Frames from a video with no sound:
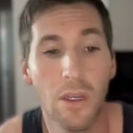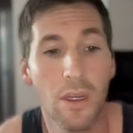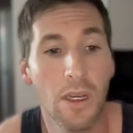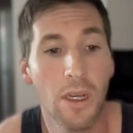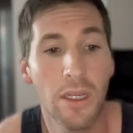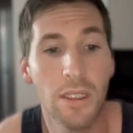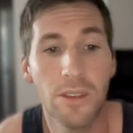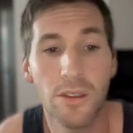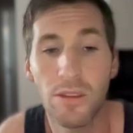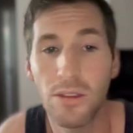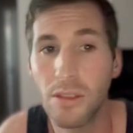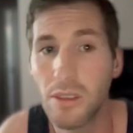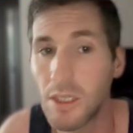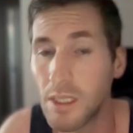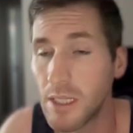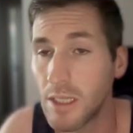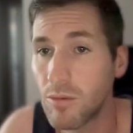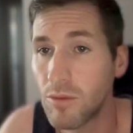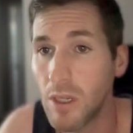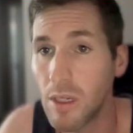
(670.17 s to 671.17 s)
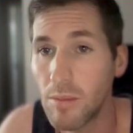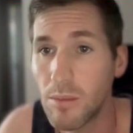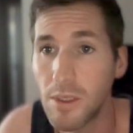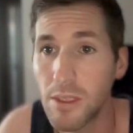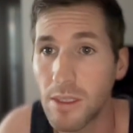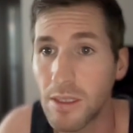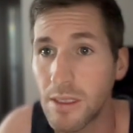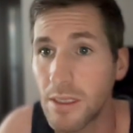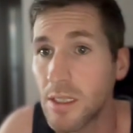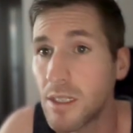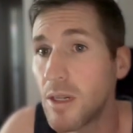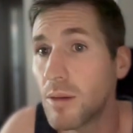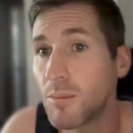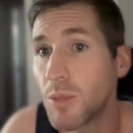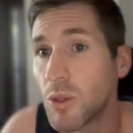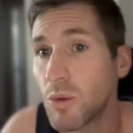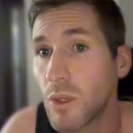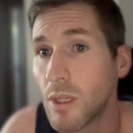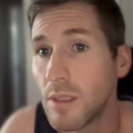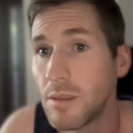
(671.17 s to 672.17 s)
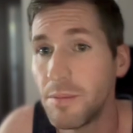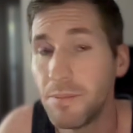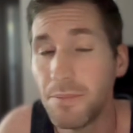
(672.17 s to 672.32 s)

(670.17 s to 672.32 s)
And you can see it represents the number 1.